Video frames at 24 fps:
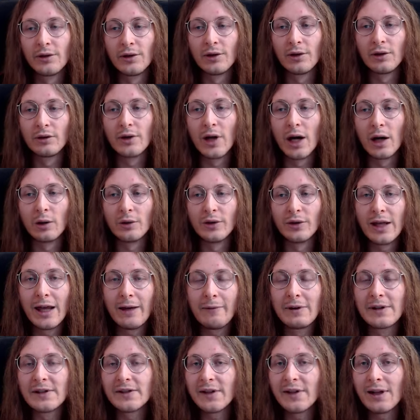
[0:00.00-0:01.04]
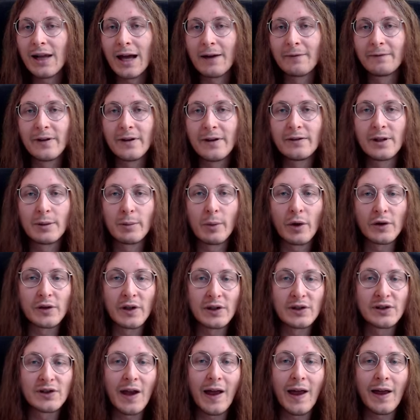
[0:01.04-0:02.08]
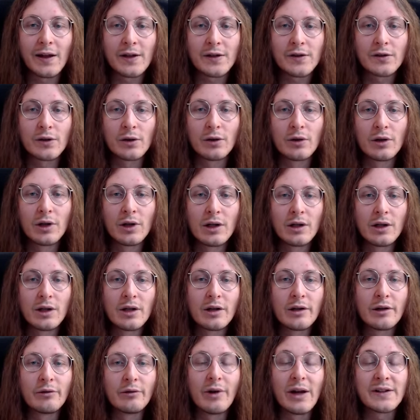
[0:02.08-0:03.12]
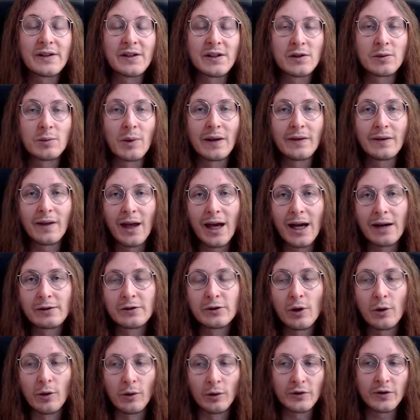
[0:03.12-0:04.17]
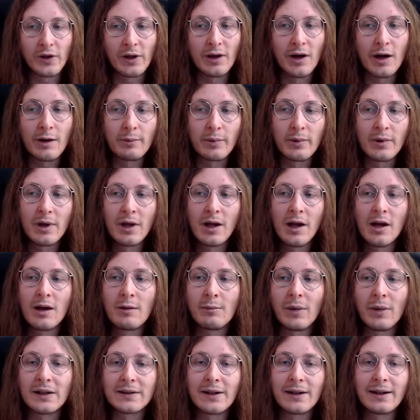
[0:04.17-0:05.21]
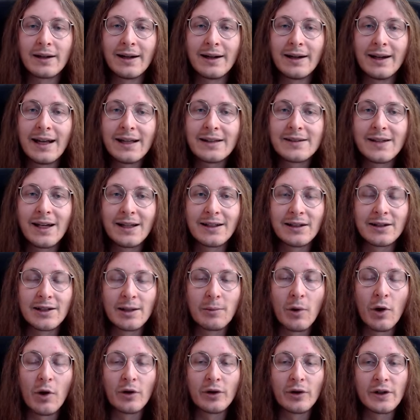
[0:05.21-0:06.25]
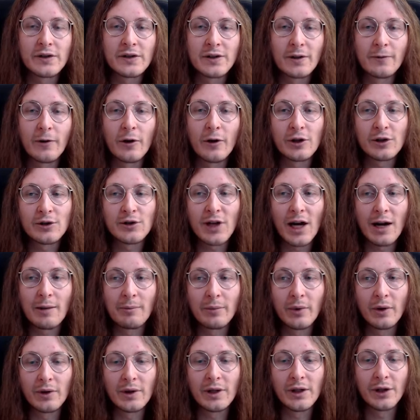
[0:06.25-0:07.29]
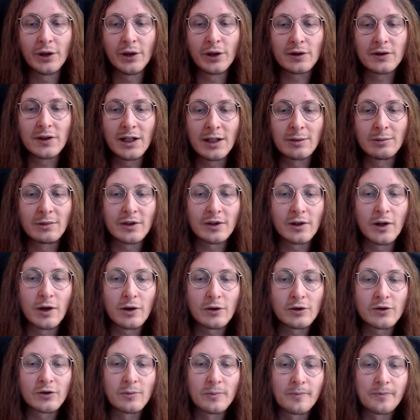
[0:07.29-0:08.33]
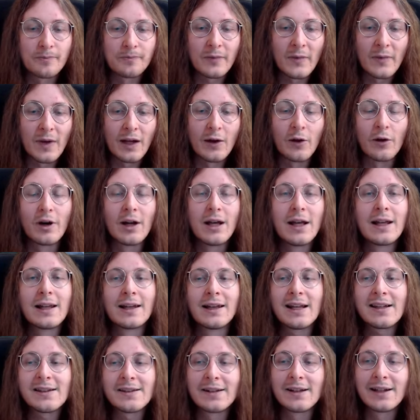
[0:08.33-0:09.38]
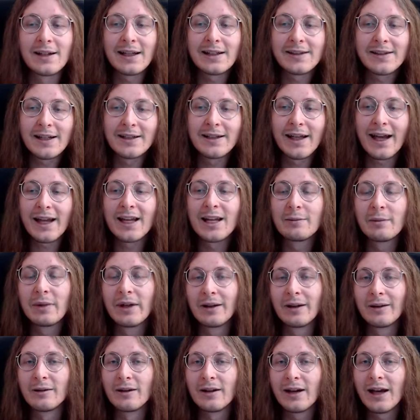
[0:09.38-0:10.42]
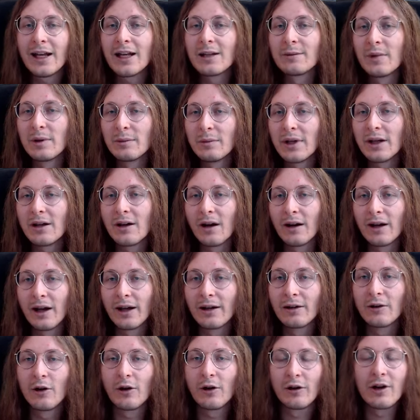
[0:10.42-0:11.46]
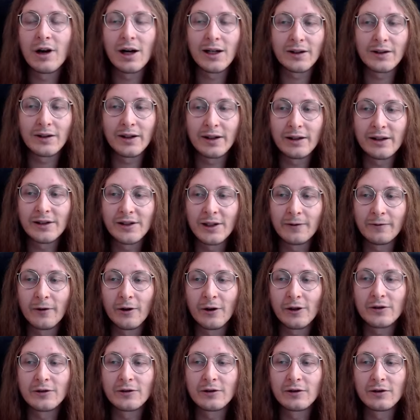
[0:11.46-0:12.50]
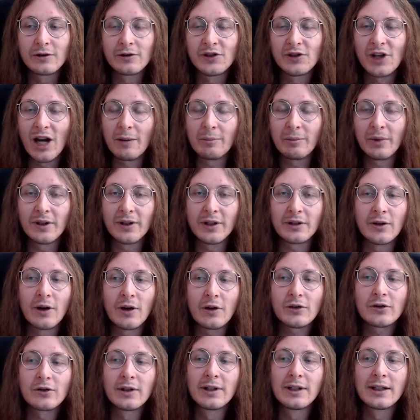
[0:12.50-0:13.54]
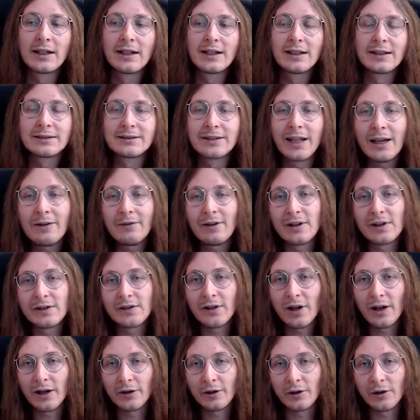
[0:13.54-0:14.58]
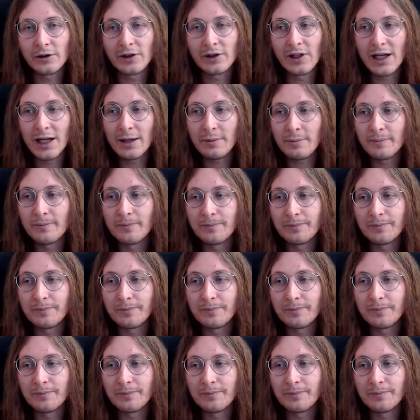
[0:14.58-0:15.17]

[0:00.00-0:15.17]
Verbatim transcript: Now, they will still have 50% chance to resist when they have Stone Skin up, but let's say that the Maud is the first champion in your team that goes, or let's say the enemy Mikage or Galathir is the first champion that goes, they will stun your team.